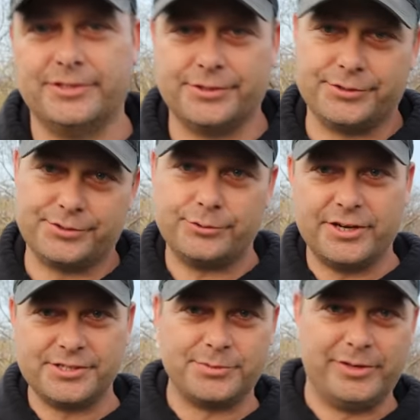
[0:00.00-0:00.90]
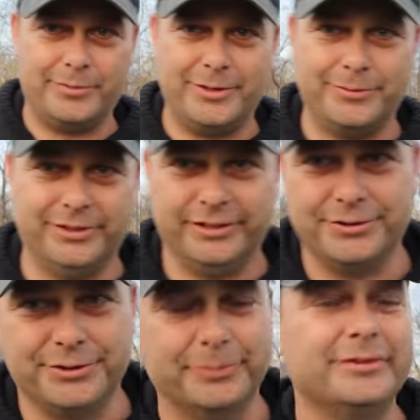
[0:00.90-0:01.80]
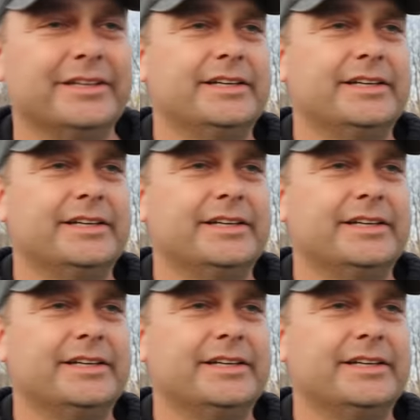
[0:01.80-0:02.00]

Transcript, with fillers: because there's twice as many people on YouTube.